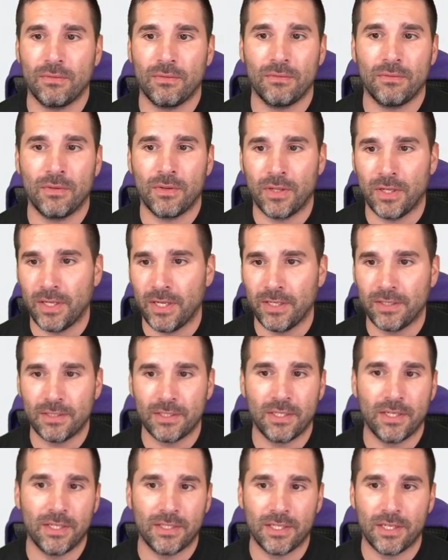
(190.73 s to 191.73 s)

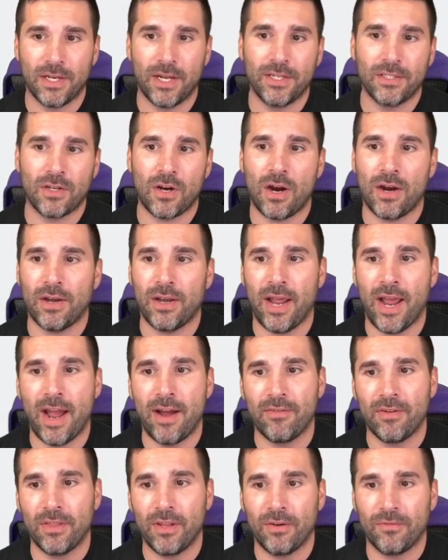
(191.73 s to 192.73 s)
it's a nice card to
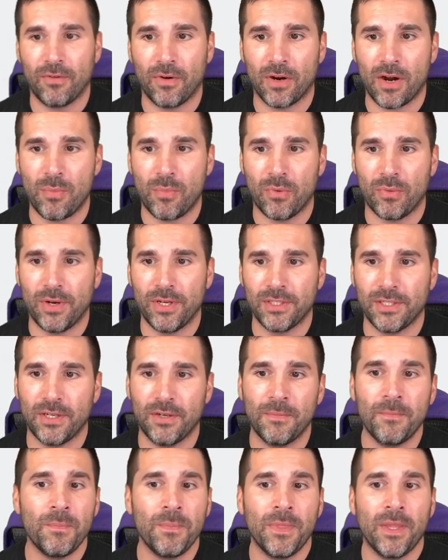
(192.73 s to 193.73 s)
have in there for a couple reasons.
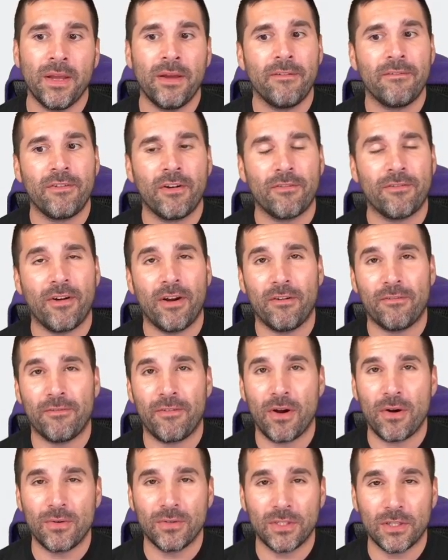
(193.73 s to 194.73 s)
Fearfire
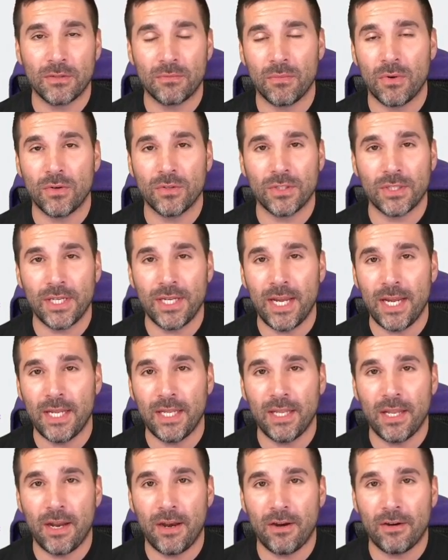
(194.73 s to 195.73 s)
Foes is mostly in
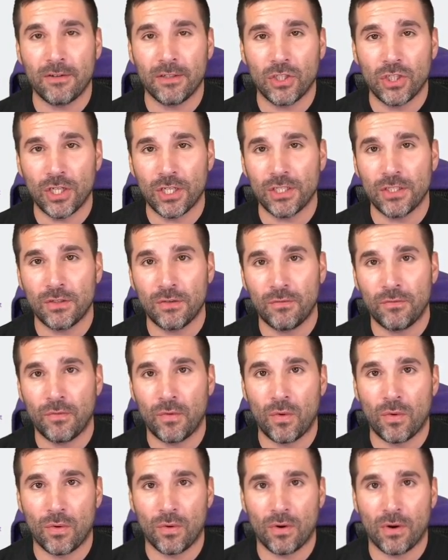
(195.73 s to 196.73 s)
there just
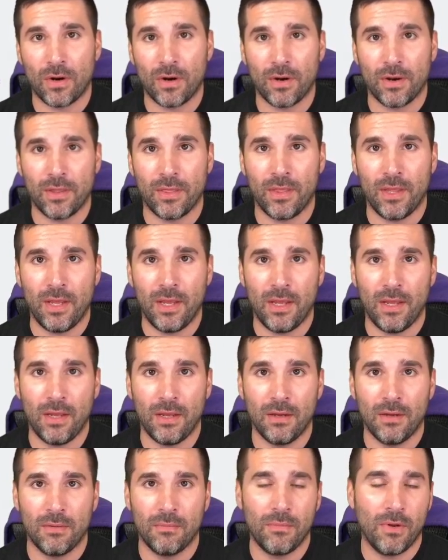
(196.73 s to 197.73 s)
for the
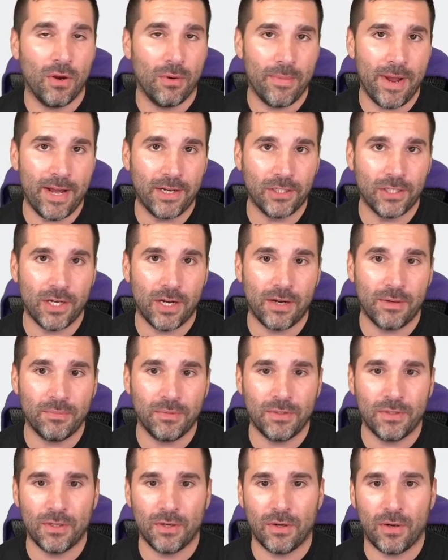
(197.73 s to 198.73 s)
mirror
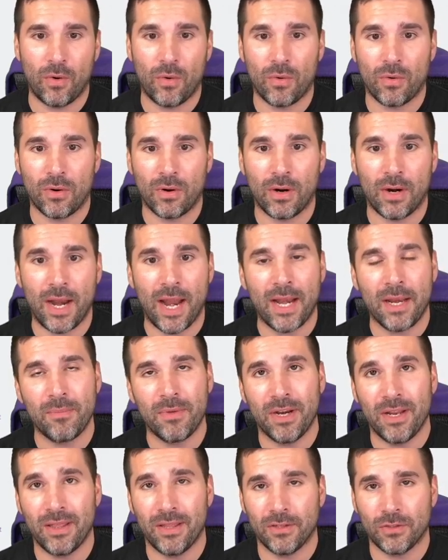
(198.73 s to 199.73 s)
matchups or
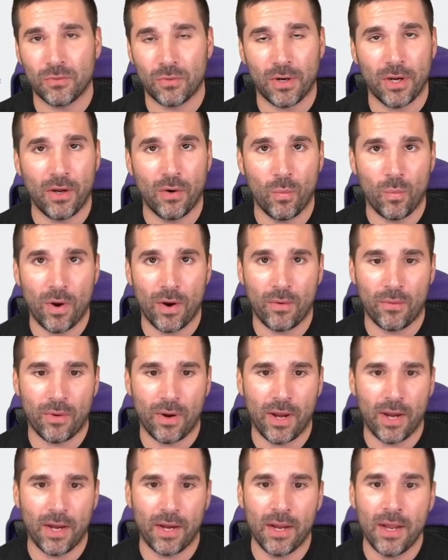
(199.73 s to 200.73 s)
anybody that's running a 1
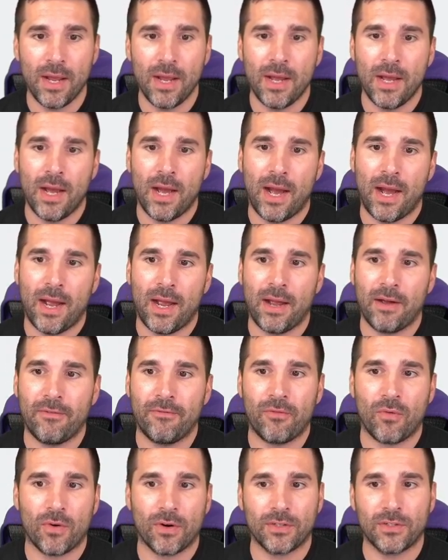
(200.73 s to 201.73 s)
ring.
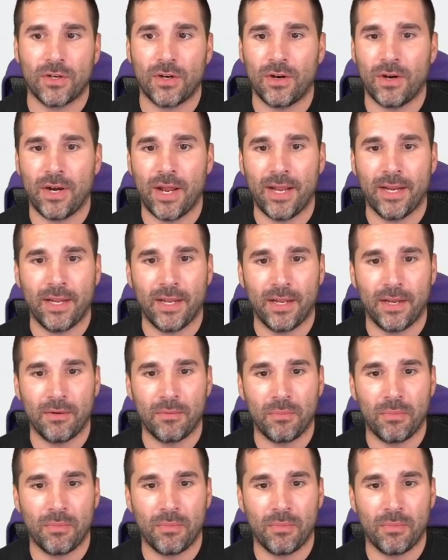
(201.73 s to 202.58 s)
For a turn, I can